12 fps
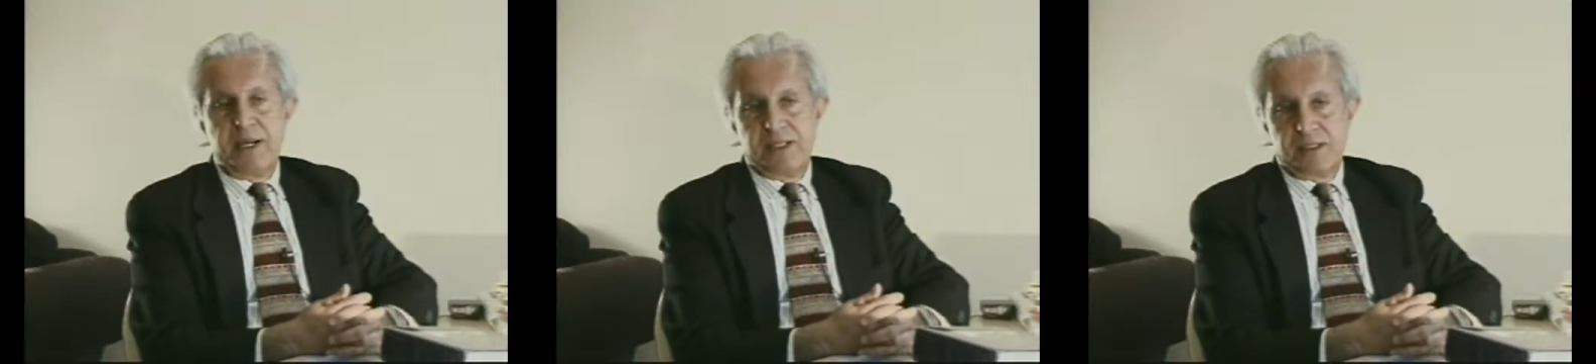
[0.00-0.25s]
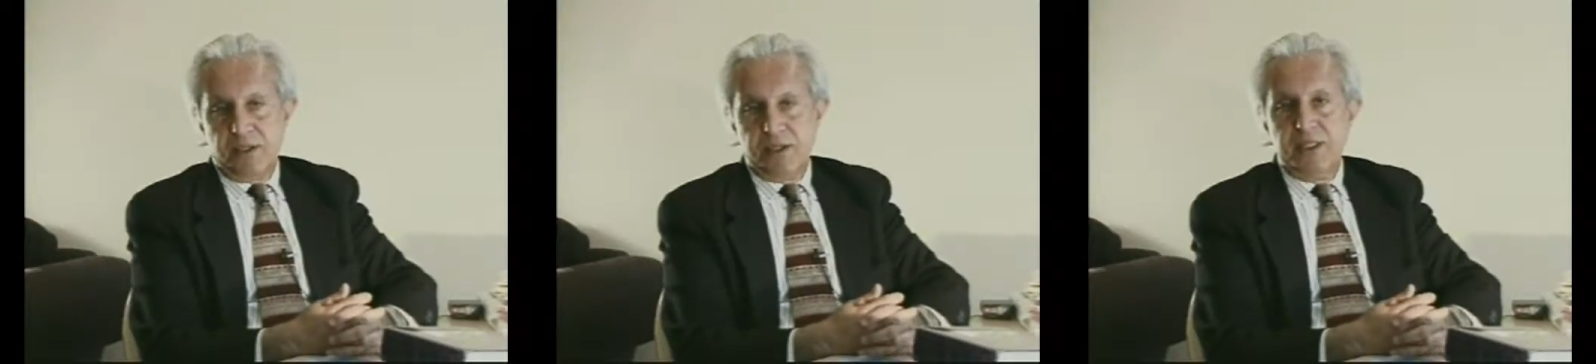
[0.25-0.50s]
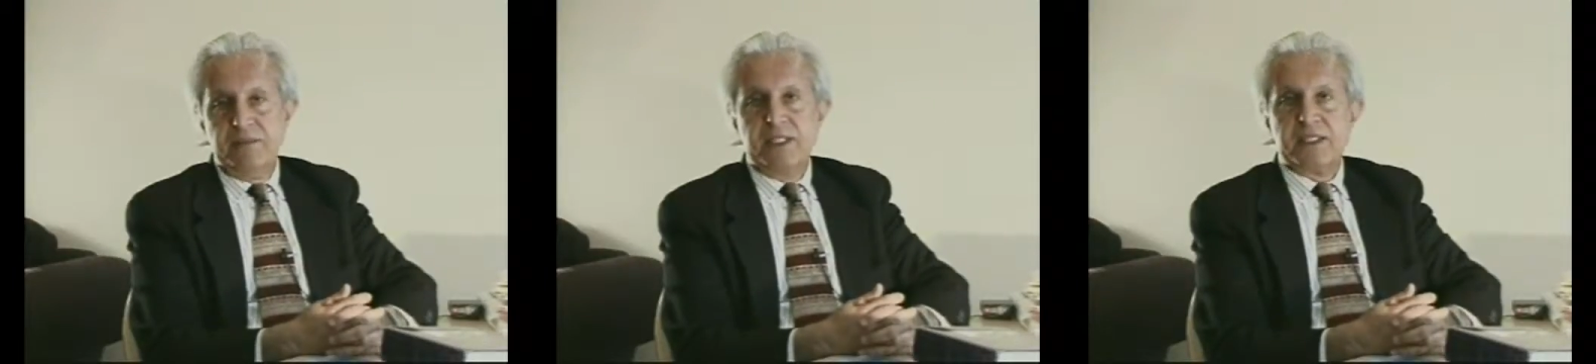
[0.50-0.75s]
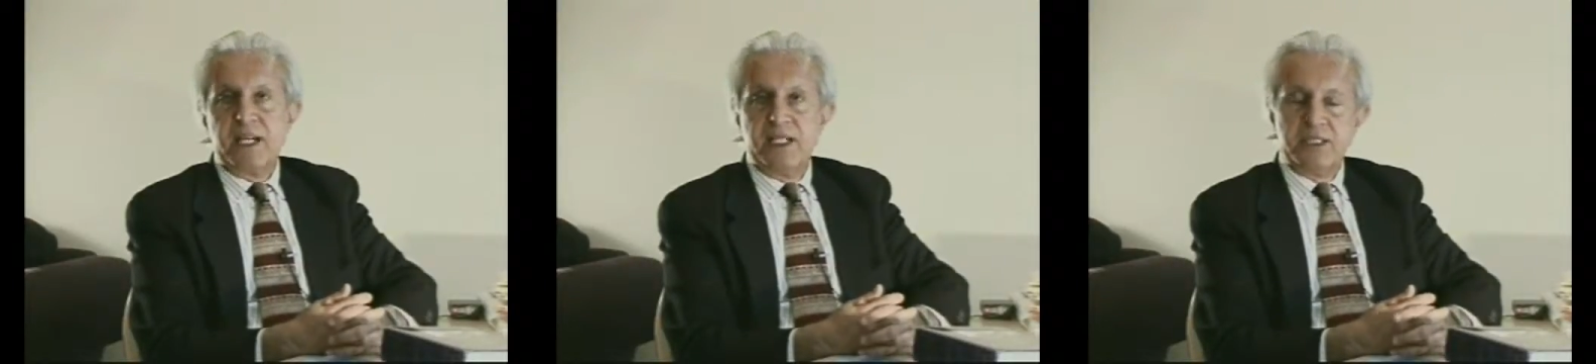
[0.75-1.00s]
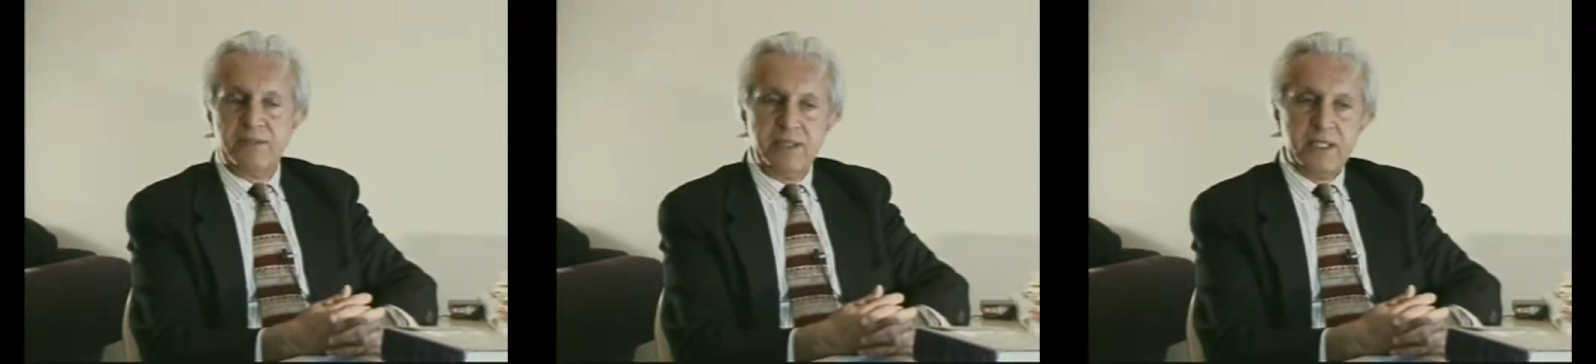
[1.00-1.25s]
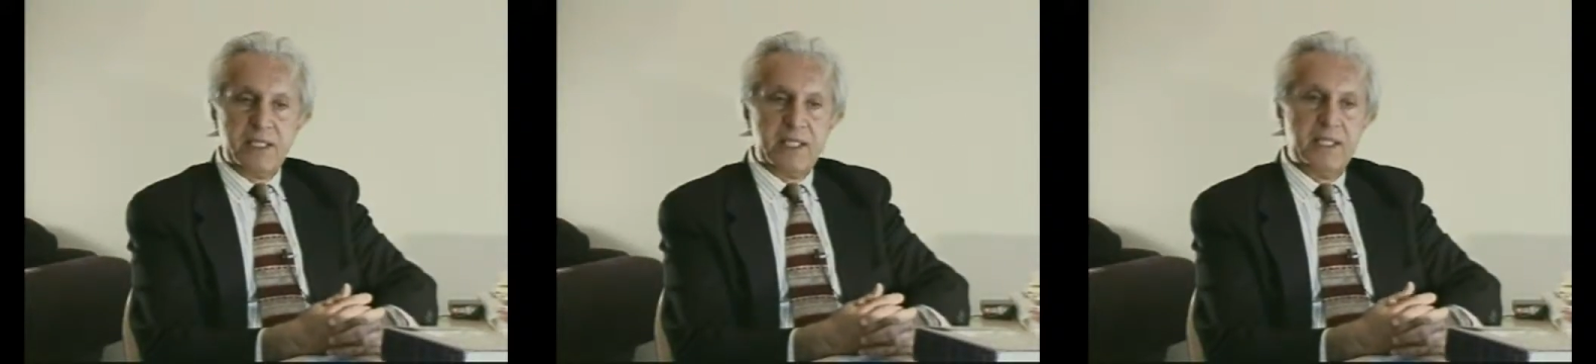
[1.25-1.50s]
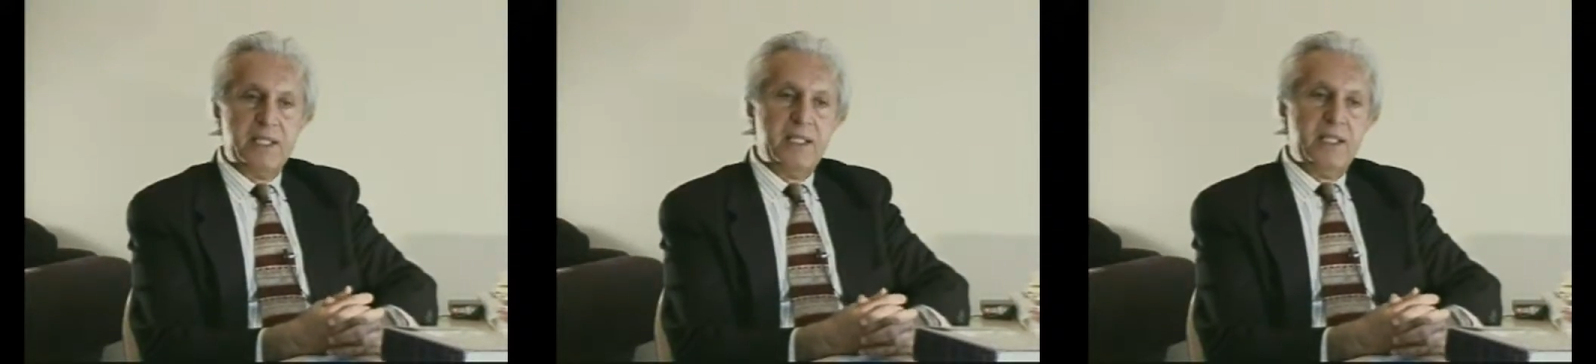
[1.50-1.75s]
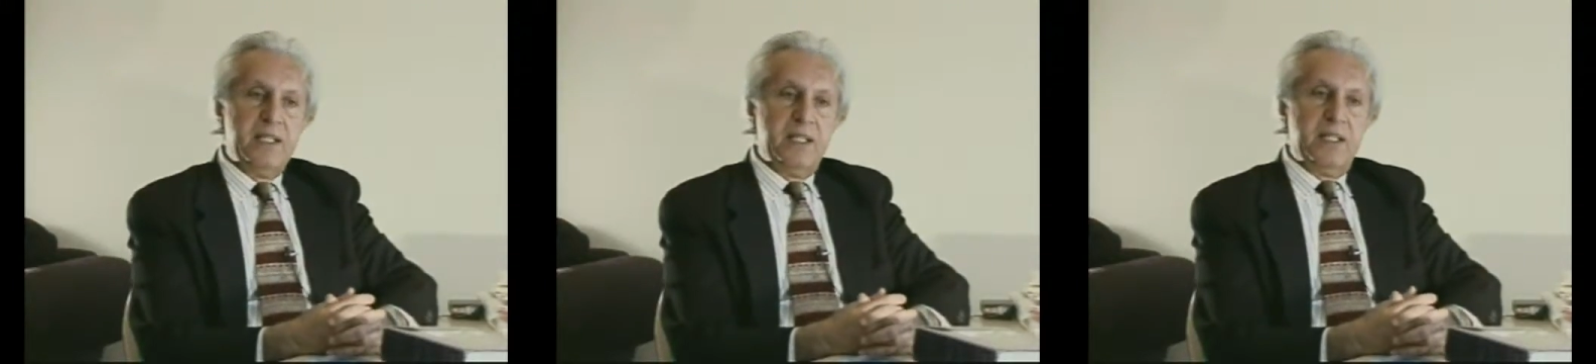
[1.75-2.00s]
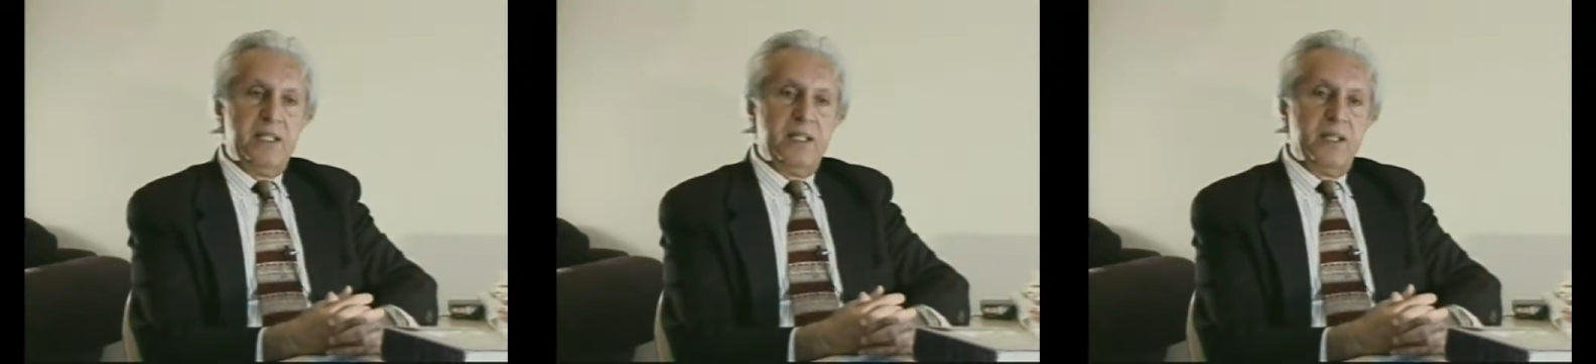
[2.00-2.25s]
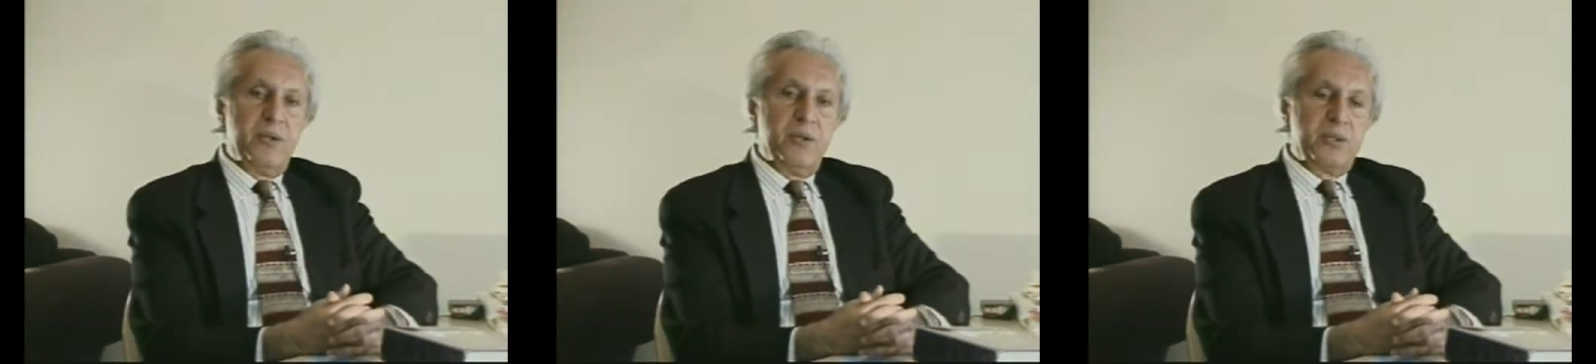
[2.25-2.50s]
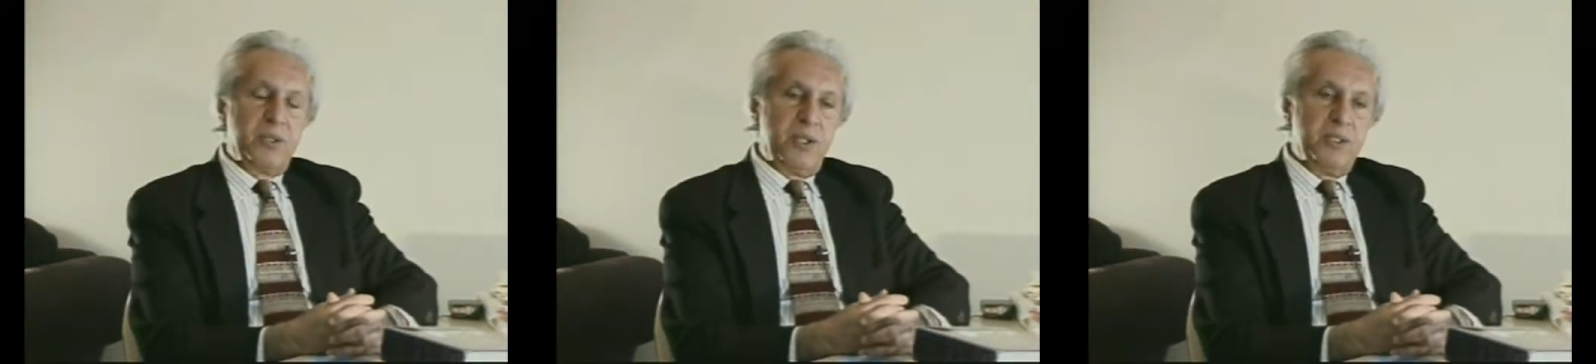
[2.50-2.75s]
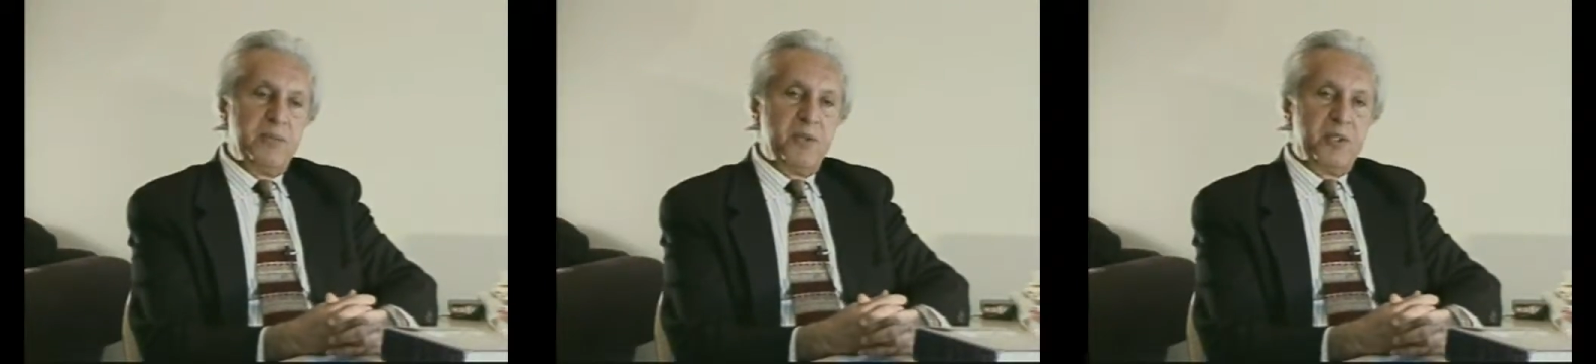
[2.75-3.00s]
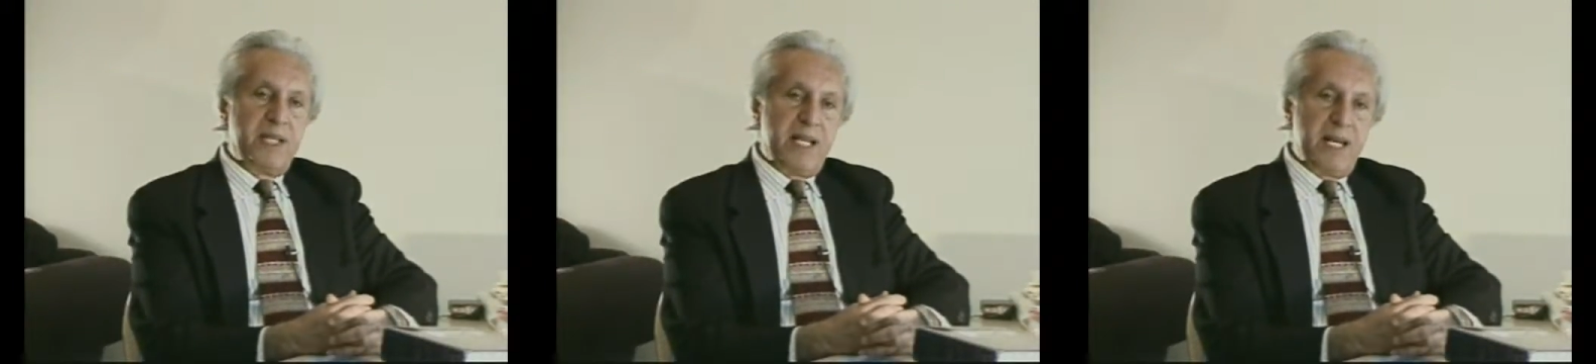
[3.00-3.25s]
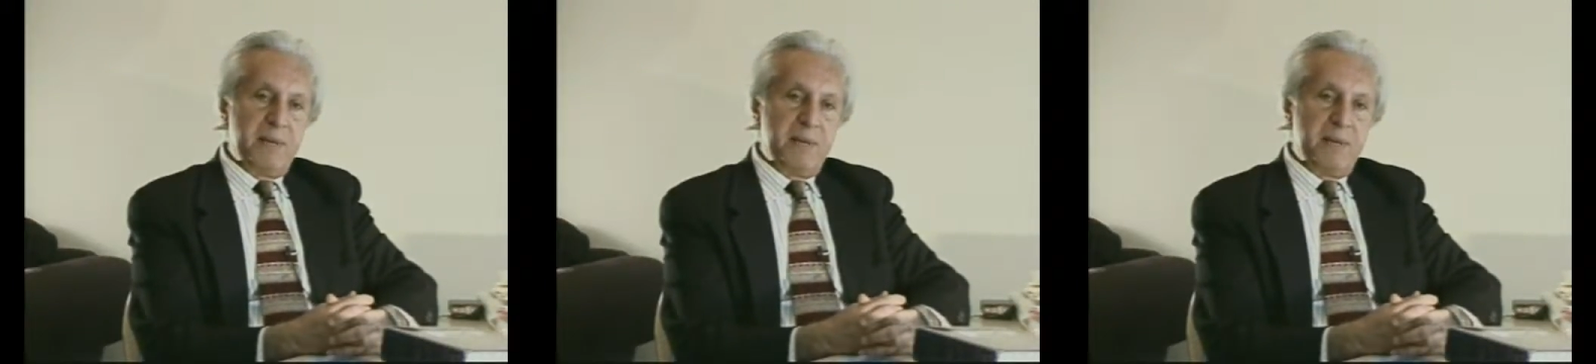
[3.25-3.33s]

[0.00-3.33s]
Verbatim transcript: His research opened many doors for my own future research.